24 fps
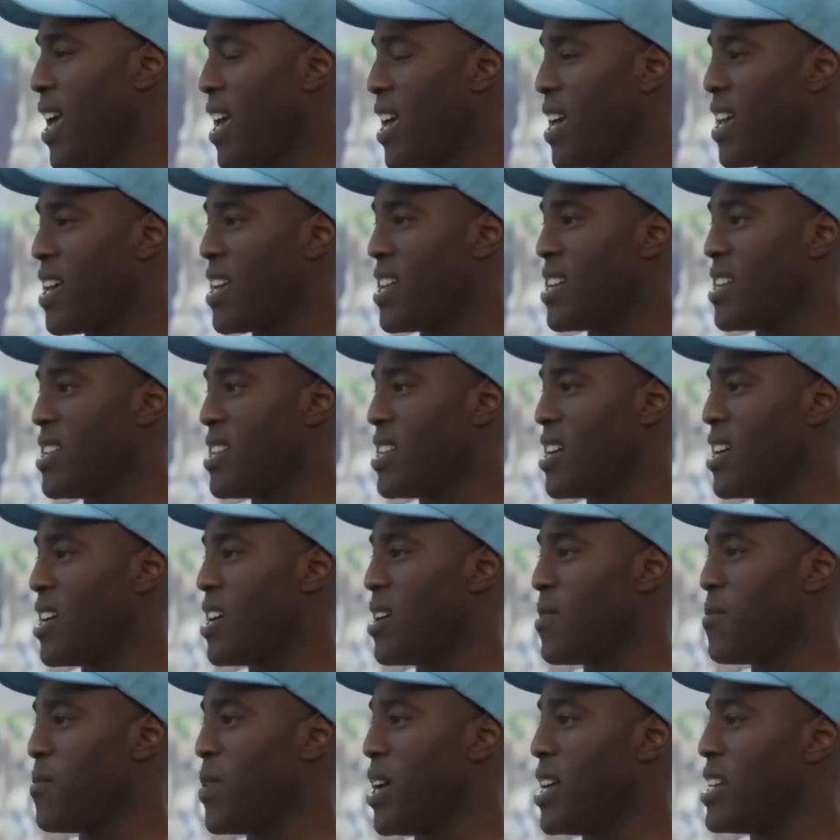and
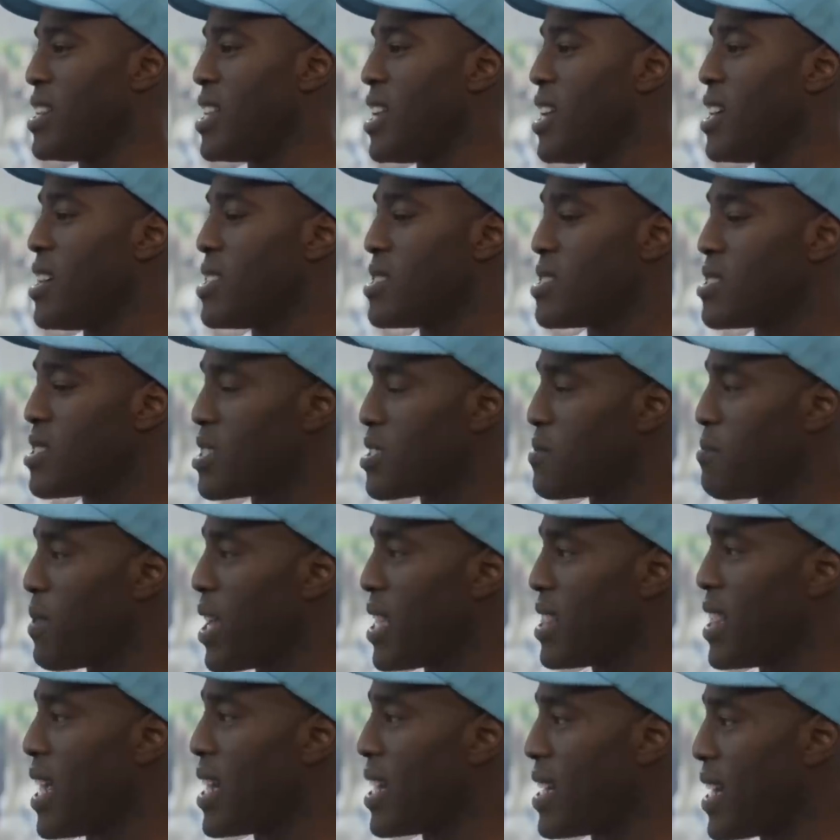um, Adidas just
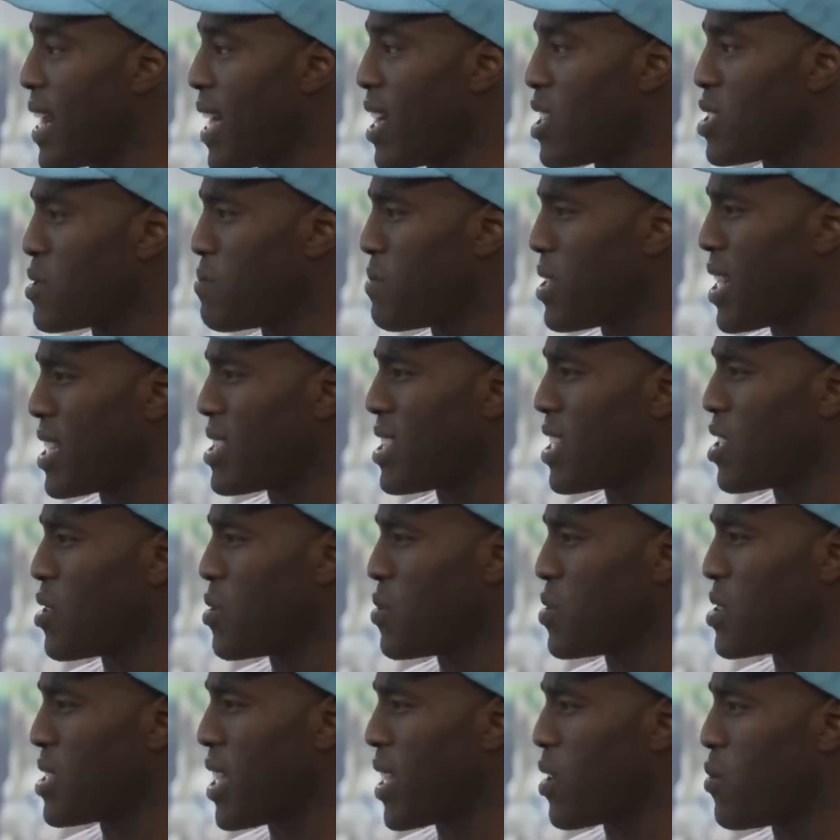made that announcement. I
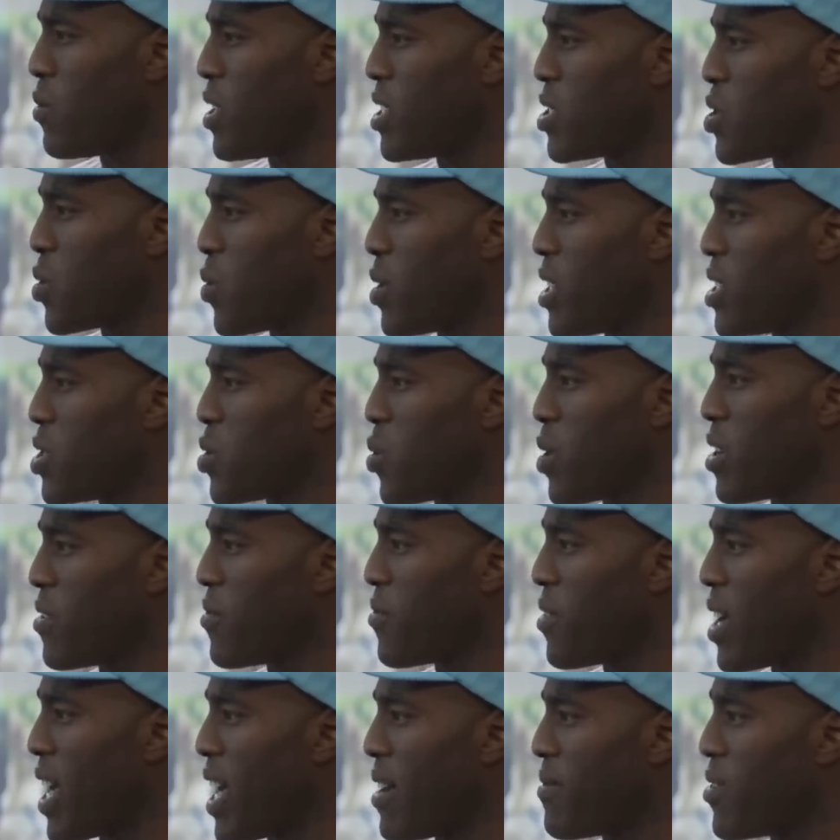think it was like what
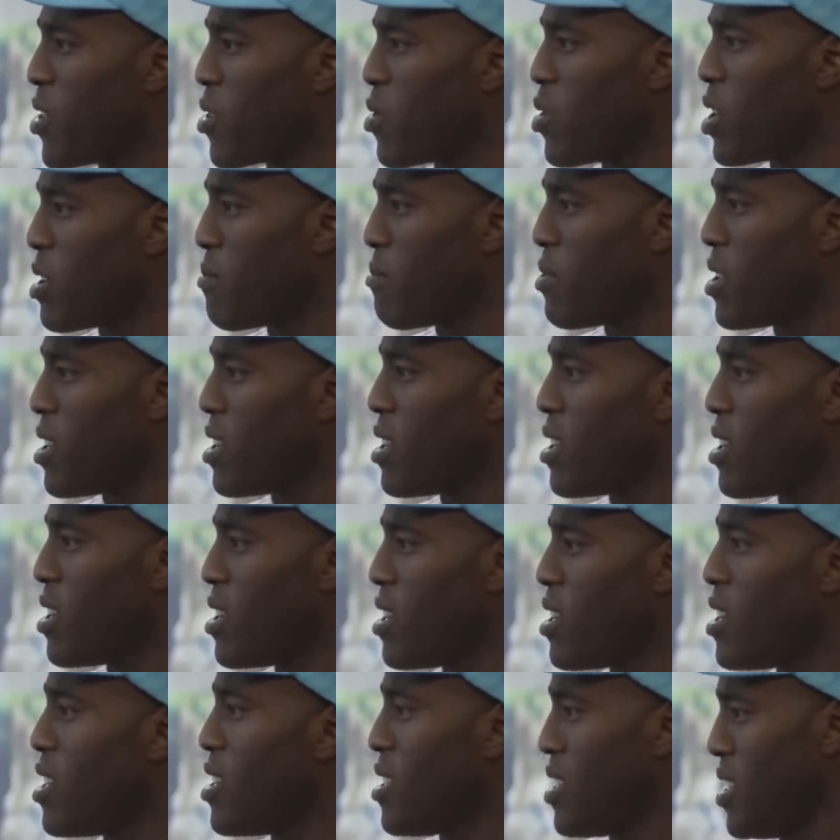2025. ocean be,
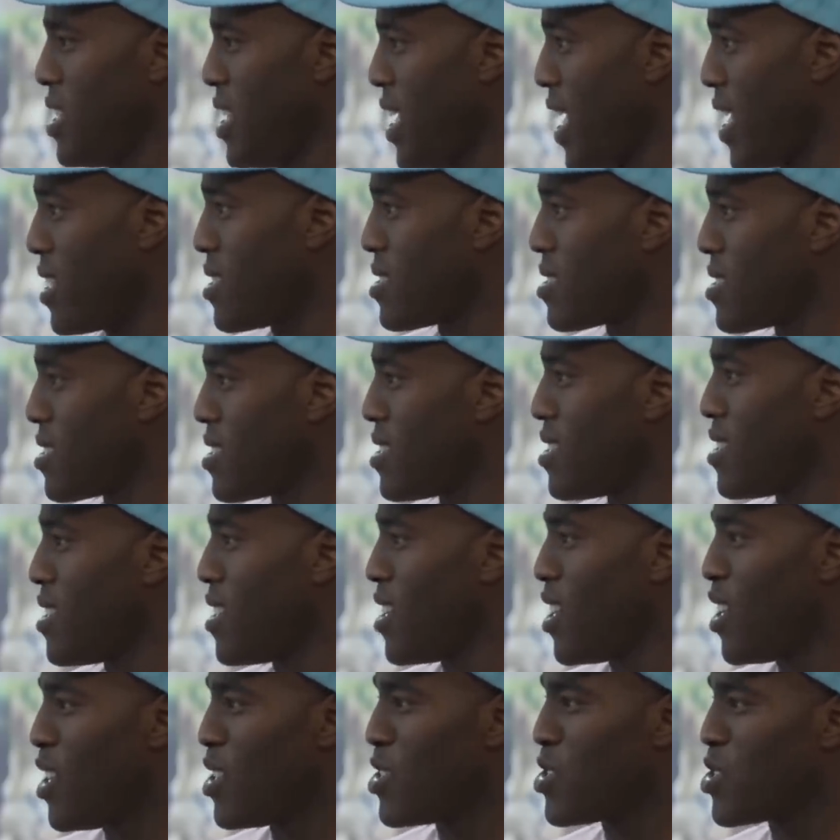plastics. Yes.
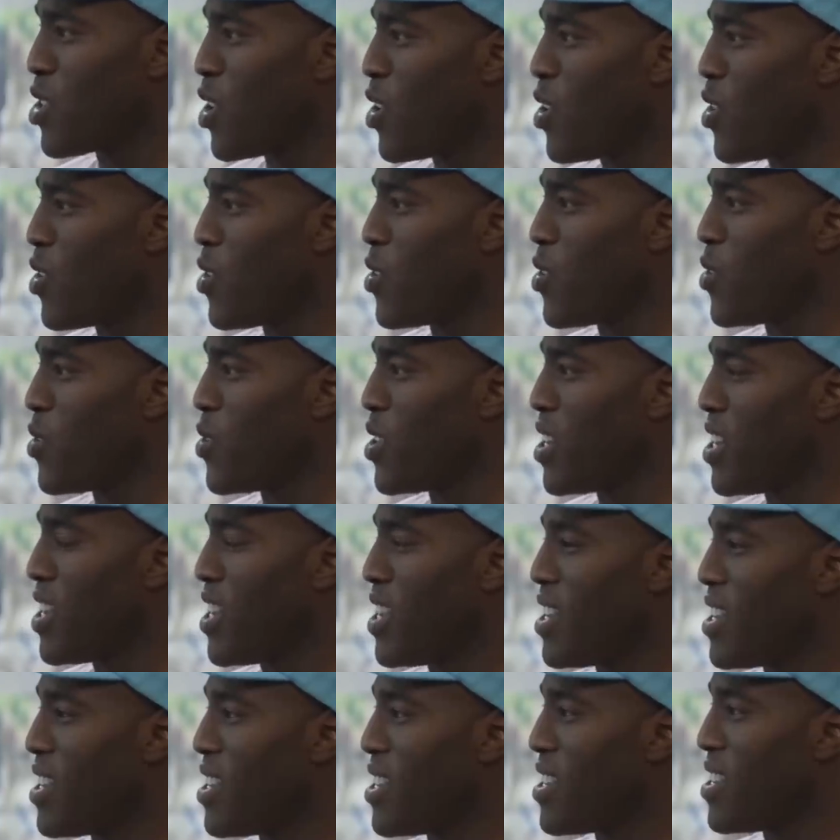Yeah. So
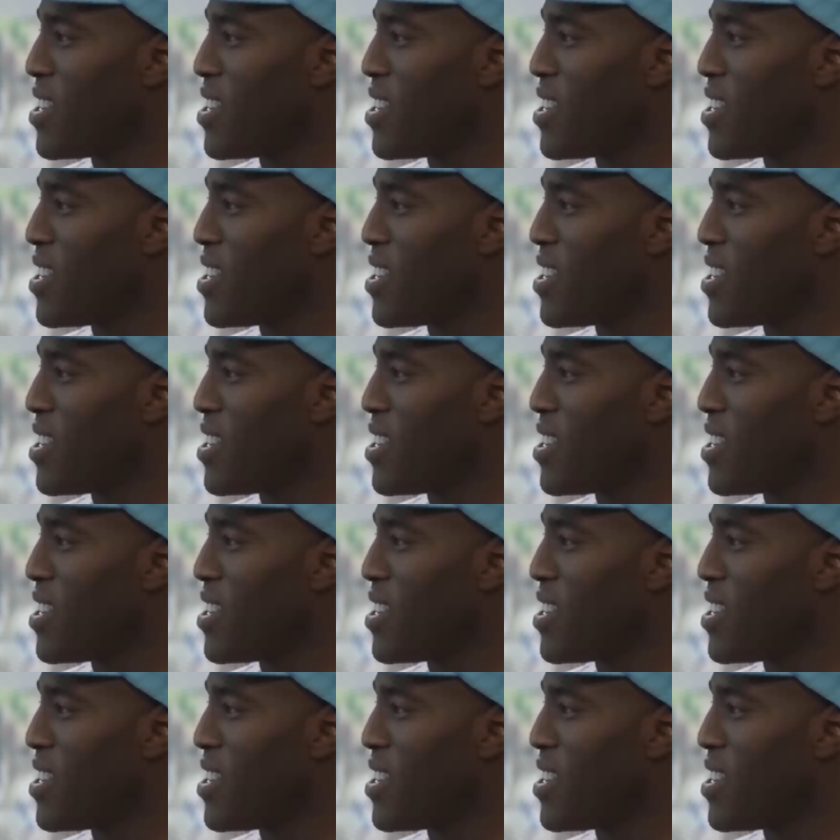all their